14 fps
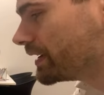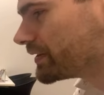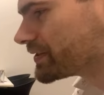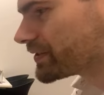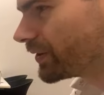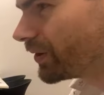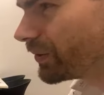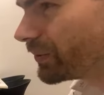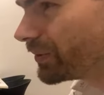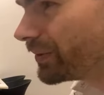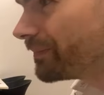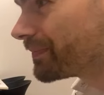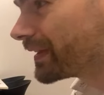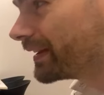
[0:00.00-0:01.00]

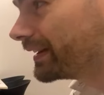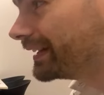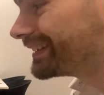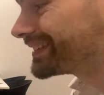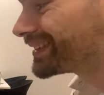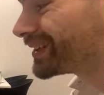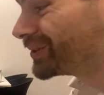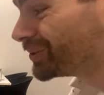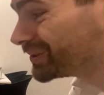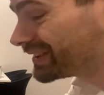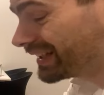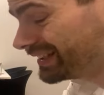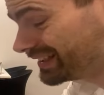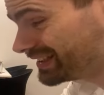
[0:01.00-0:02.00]
So it's a good
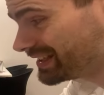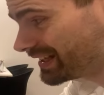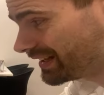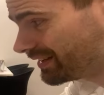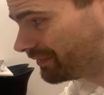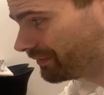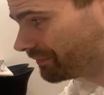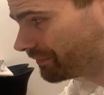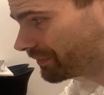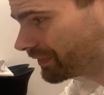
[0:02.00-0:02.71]
idea,